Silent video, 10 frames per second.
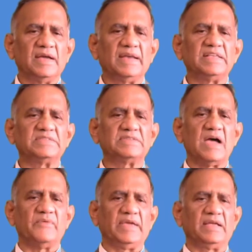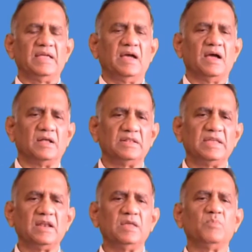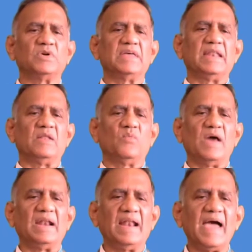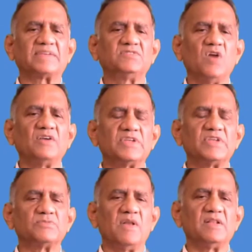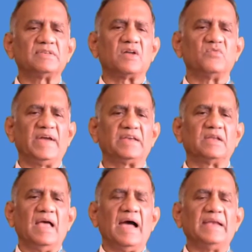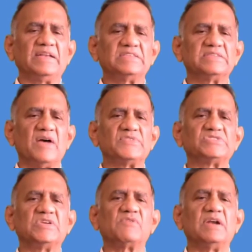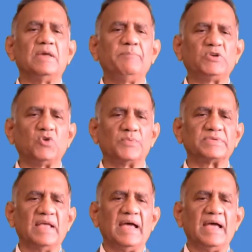It is having nearly more than 1 lakh Dalton's molecular weight, and it's having several epitopes,